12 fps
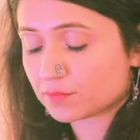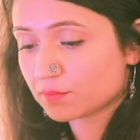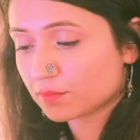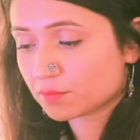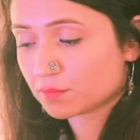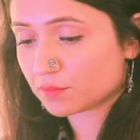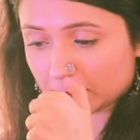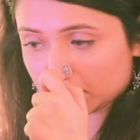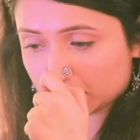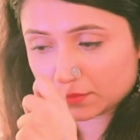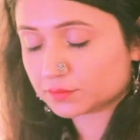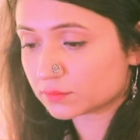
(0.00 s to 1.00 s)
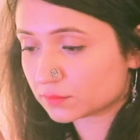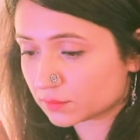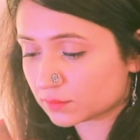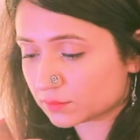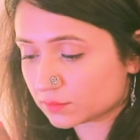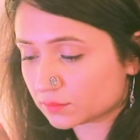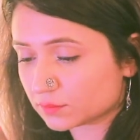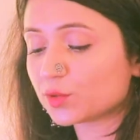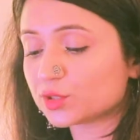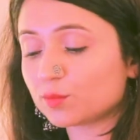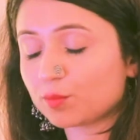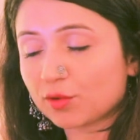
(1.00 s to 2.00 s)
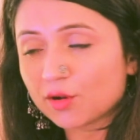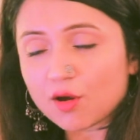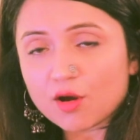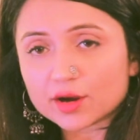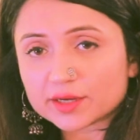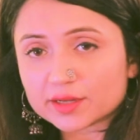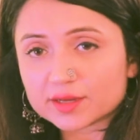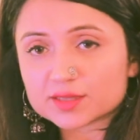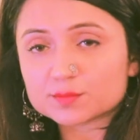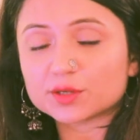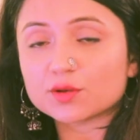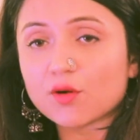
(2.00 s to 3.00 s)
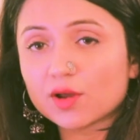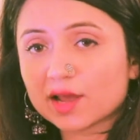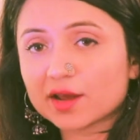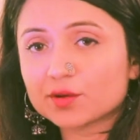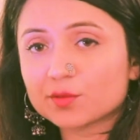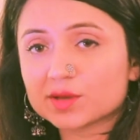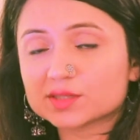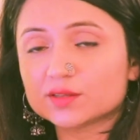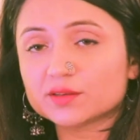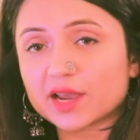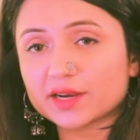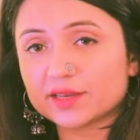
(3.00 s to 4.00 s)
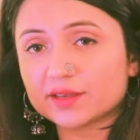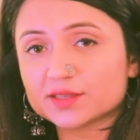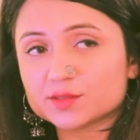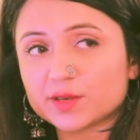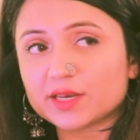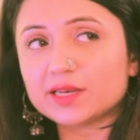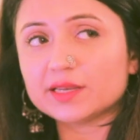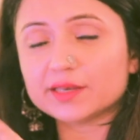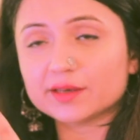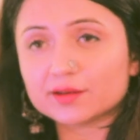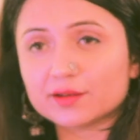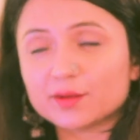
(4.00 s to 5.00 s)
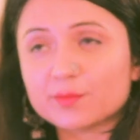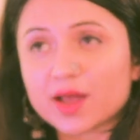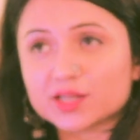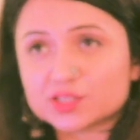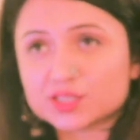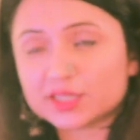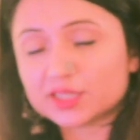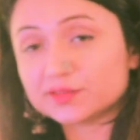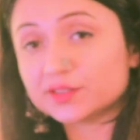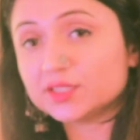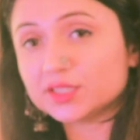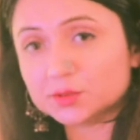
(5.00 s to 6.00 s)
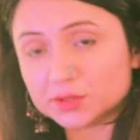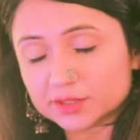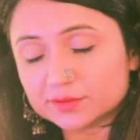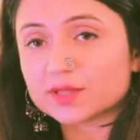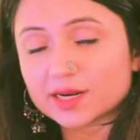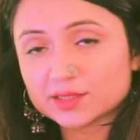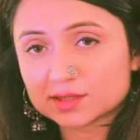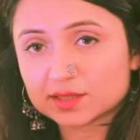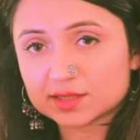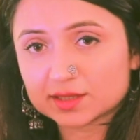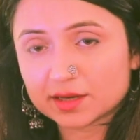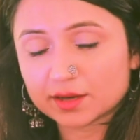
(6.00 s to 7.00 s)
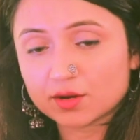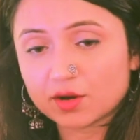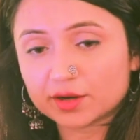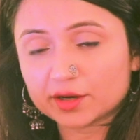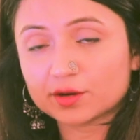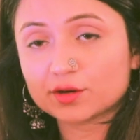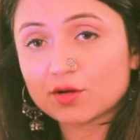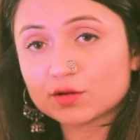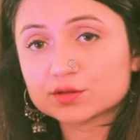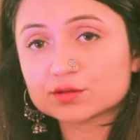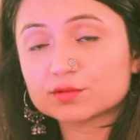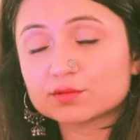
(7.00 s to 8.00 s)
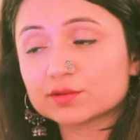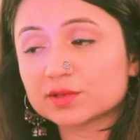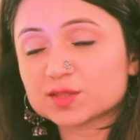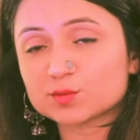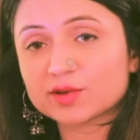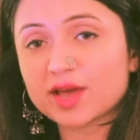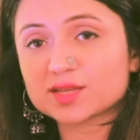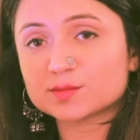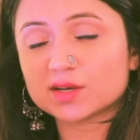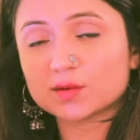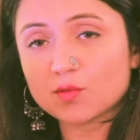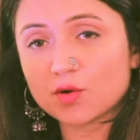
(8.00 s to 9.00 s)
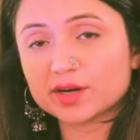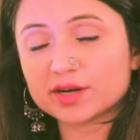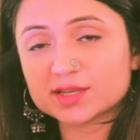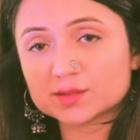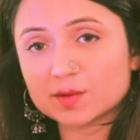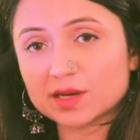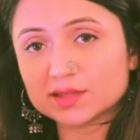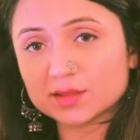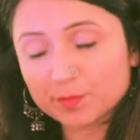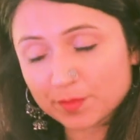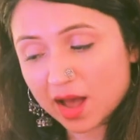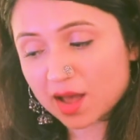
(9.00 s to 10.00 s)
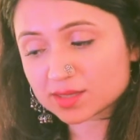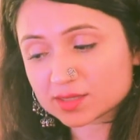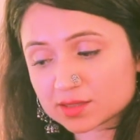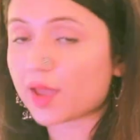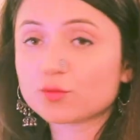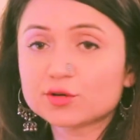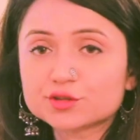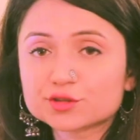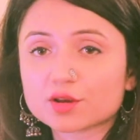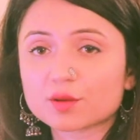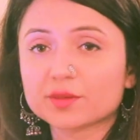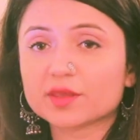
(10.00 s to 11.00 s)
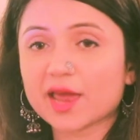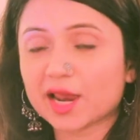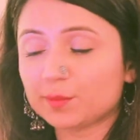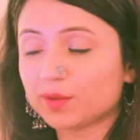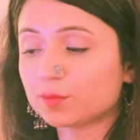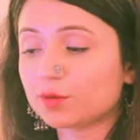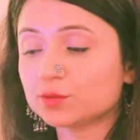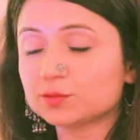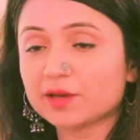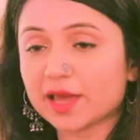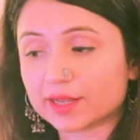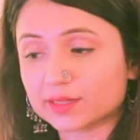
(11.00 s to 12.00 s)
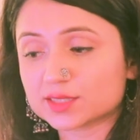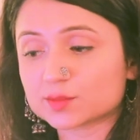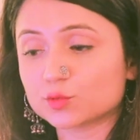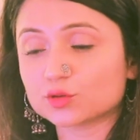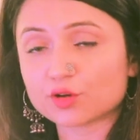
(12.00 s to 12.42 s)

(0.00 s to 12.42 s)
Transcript: caught my eye. I don't know what the plot is, but all I know is the writing is very lyrical, imaginative, intuitive. That's the reason I got it. And also, this book has been awarded as well in the past. I'm not sure whether I'll be able to like this book